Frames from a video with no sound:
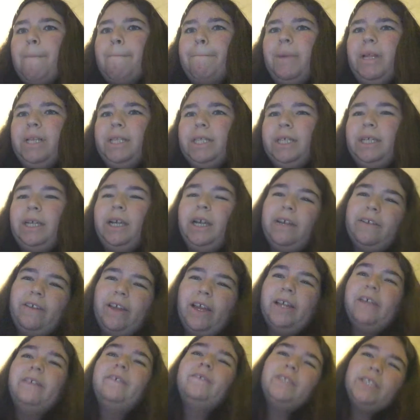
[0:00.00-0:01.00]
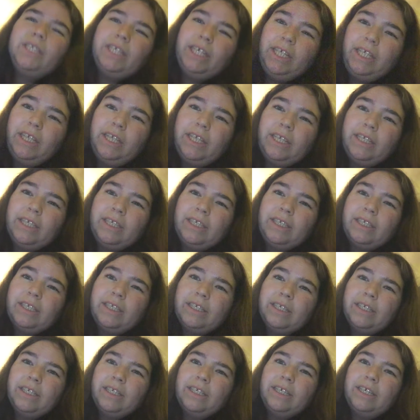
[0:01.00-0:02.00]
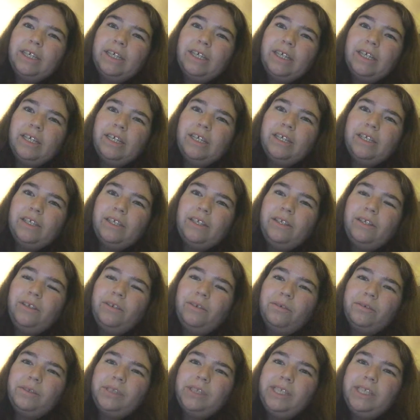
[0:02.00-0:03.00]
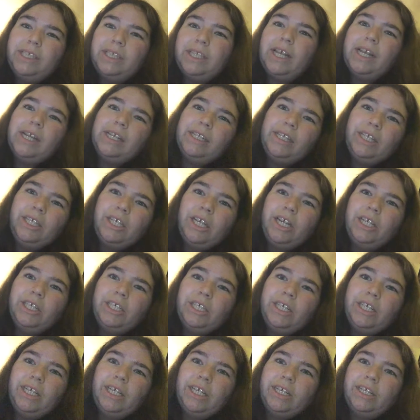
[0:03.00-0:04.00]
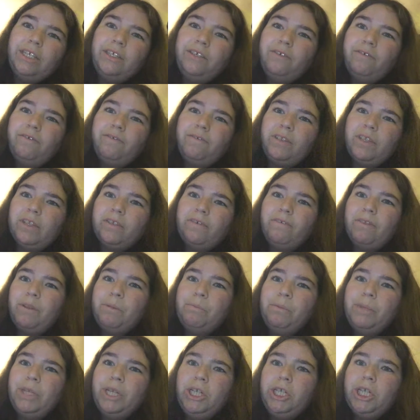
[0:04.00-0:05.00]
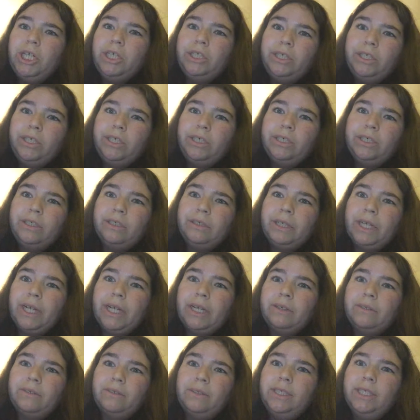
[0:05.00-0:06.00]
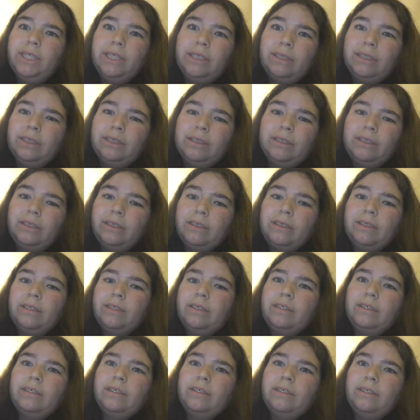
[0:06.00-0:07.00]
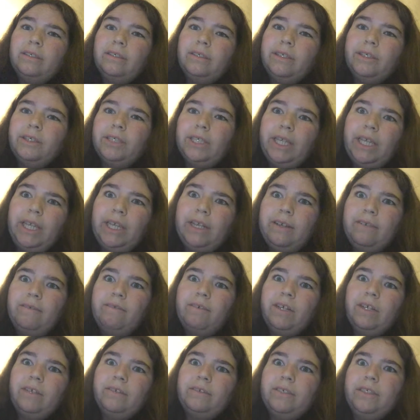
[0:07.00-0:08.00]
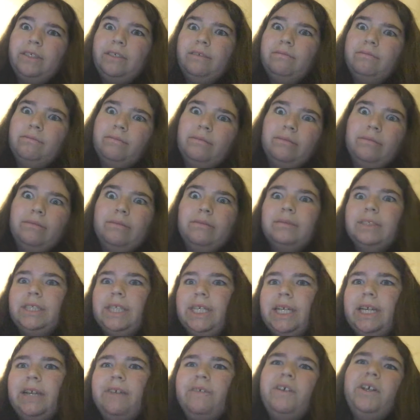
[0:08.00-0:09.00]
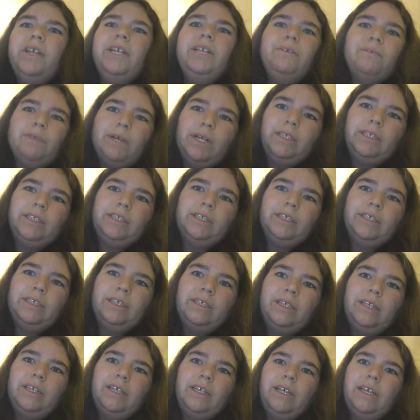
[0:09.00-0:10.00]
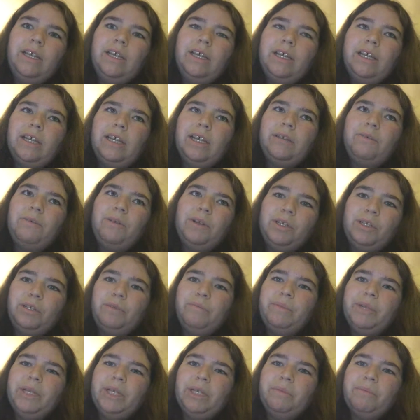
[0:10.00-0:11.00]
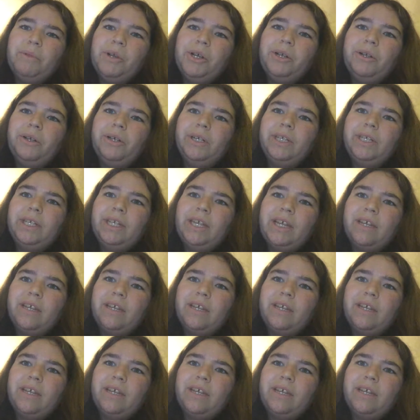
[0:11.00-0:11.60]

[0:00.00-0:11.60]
but I've seen this. You're only slightly changing it. You flip the genders around, and there's a kid involved. I've already watched. I watched Mary Margaret,